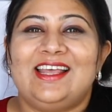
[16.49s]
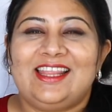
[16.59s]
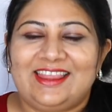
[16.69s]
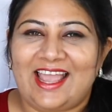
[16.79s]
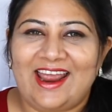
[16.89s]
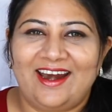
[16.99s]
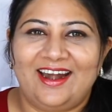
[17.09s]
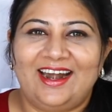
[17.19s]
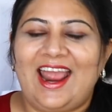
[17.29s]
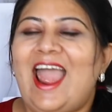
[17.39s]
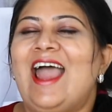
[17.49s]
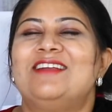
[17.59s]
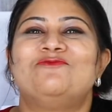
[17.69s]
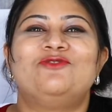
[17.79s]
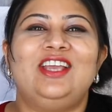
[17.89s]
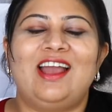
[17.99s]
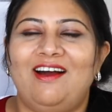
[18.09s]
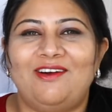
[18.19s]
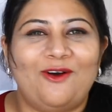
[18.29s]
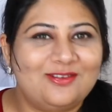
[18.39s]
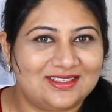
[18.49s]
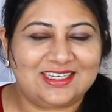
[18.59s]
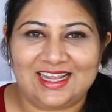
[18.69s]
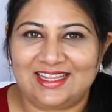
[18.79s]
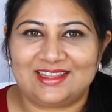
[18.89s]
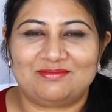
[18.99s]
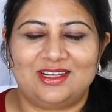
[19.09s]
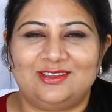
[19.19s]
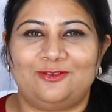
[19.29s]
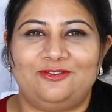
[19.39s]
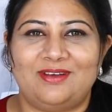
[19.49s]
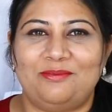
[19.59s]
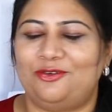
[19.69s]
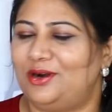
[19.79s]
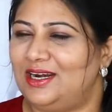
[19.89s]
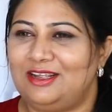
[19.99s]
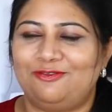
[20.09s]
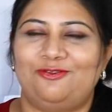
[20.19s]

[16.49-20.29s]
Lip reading: there and we are already in the month of February.